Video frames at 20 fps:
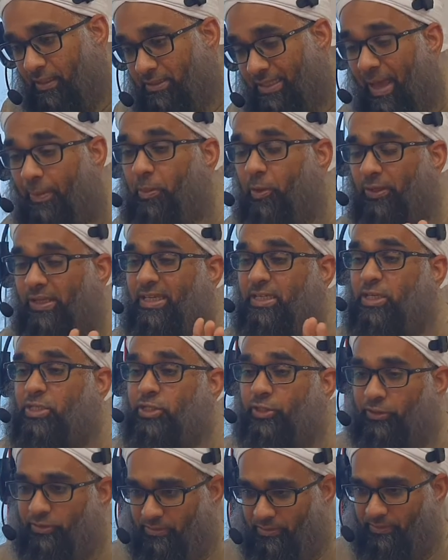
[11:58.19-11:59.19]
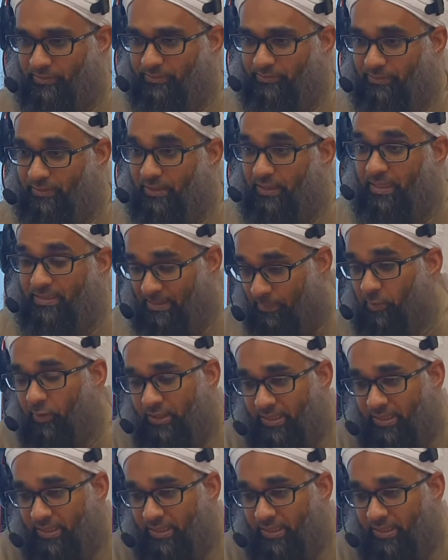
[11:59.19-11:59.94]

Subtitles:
That I'm not going to eat dessert. Let's say I'm not